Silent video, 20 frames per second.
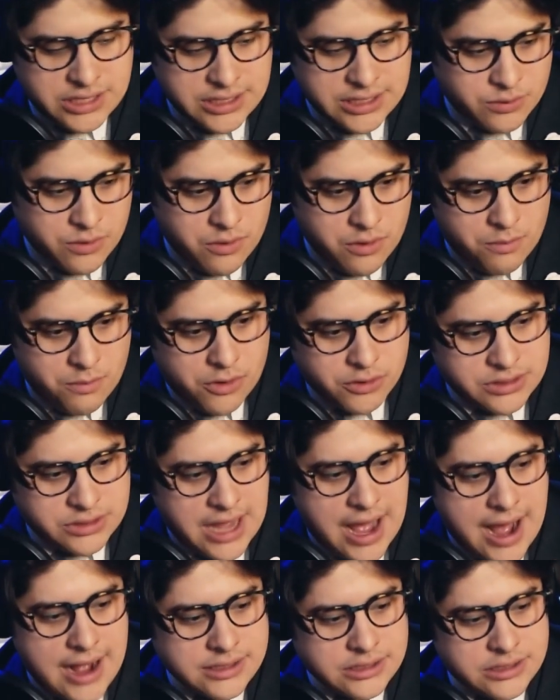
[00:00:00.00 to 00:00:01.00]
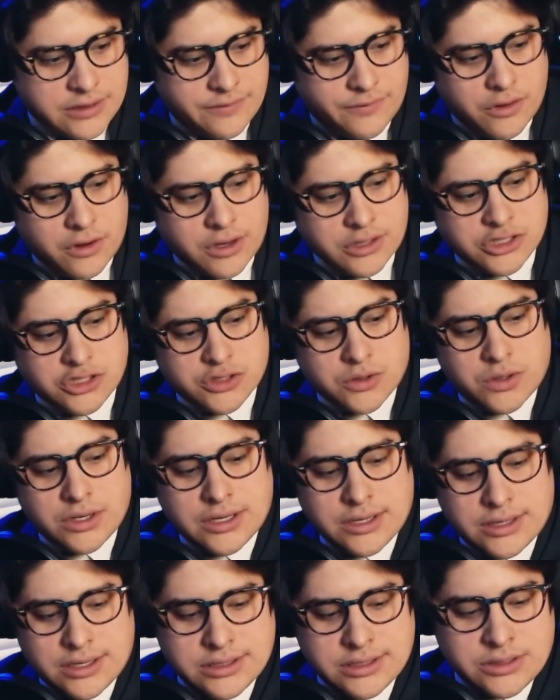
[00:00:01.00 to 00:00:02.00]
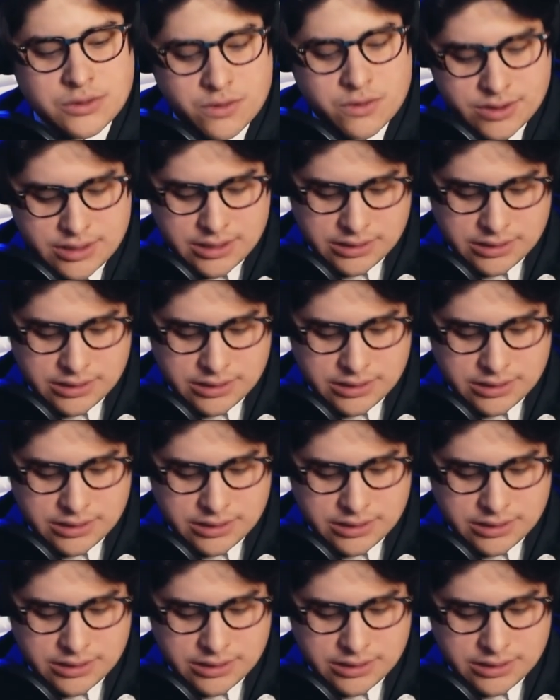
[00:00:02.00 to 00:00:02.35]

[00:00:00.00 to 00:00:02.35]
That's where we're most active. You can join the Discord.